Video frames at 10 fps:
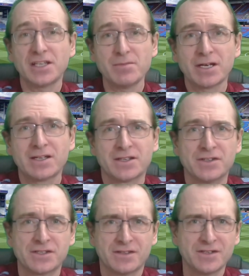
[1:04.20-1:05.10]

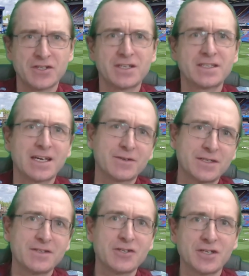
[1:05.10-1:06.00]
Barnes. The shithouse
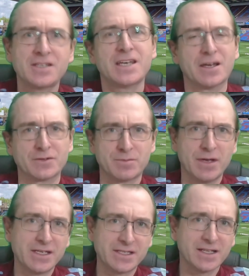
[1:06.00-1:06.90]
is shithouse,
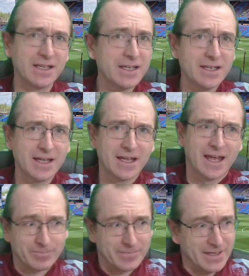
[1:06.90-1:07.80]
basically.
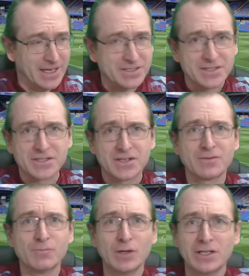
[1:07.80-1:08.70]
As the
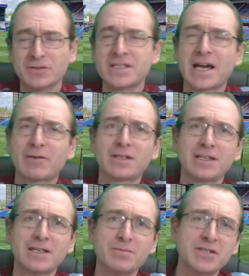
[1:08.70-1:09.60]
song will
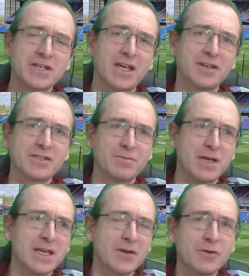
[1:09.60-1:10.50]
undoubtedly be changed to
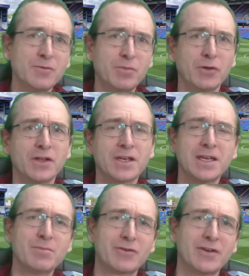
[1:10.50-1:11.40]
be, "Who put the
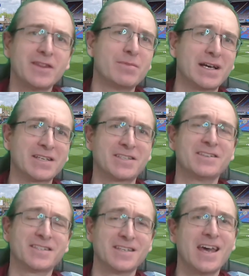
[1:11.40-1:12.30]
keeper in the
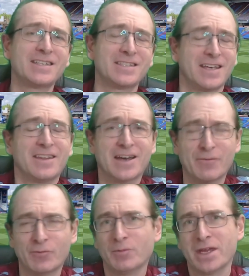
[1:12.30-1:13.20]
bastard's net?"
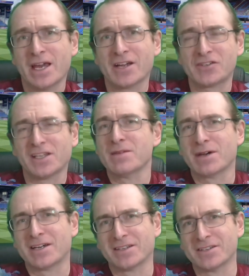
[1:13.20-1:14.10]
That will be Ashley
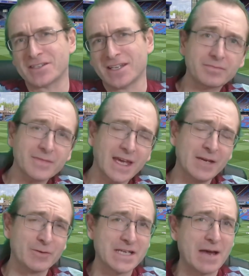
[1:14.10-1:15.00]
Barnes. He
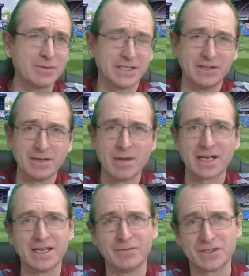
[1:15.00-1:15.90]
was absolutely
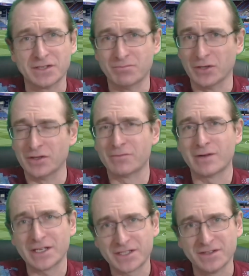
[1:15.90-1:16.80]
magnificent, but the
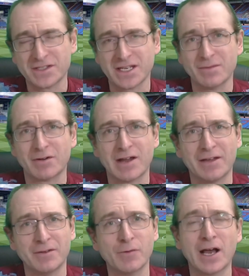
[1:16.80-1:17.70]
rest of the team
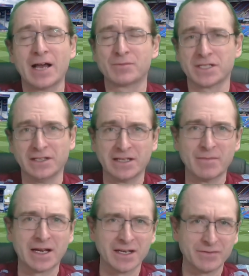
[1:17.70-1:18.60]
around him were absolutely
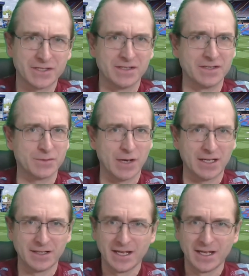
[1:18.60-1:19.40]
magnificent as well.